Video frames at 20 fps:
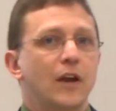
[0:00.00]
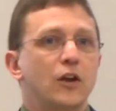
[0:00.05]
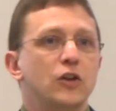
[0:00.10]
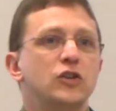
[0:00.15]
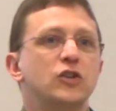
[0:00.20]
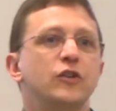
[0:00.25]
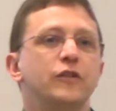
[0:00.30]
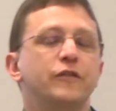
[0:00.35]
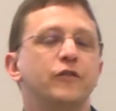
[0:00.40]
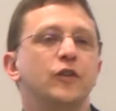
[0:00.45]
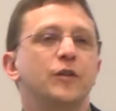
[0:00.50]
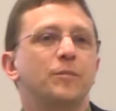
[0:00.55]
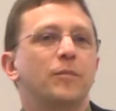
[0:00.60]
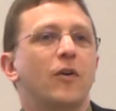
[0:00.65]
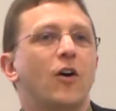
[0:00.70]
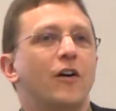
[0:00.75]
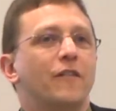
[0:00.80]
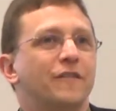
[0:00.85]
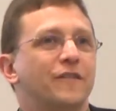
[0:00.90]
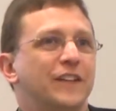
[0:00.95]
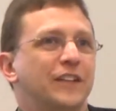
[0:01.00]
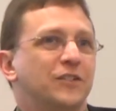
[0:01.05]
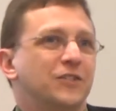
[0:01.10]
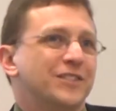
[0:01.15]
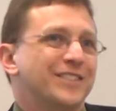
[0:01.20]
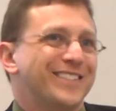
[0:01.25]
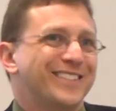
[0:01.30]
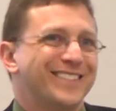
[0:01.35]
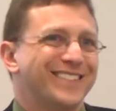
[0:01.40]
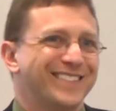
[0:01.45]
Two football
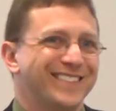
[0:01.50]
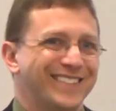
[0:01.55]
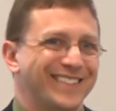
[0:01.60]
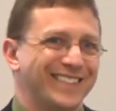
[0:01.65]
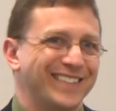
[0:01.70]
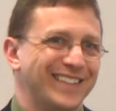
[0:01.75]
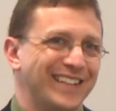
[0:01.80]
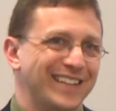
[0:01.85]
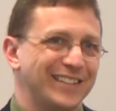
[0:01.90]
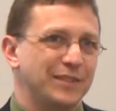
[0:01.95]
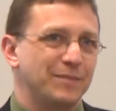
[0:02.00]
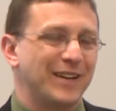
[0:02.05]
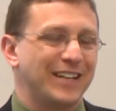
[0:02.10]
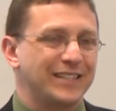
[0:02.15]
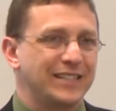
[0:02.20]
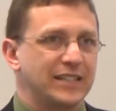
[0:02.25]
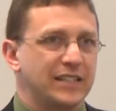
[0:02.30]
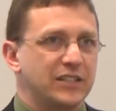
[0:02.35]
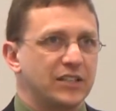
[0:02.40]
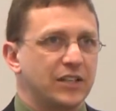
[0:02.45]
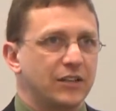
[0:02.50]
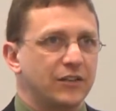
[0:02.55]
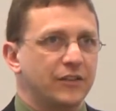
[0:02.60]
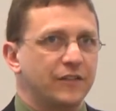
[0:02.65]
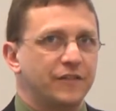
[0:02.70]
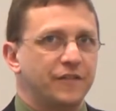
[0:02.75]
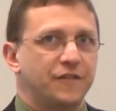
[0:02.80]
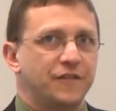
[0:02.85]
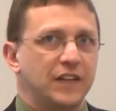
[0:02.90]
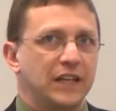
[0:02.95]
fields. It's about
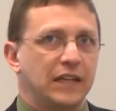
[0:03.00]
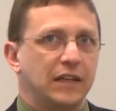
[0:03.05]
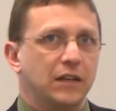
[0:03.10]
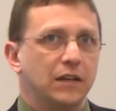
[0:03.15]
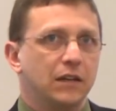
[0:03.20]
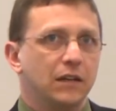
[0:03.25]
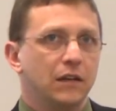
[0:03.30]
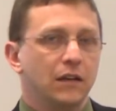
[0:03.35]
600 feet.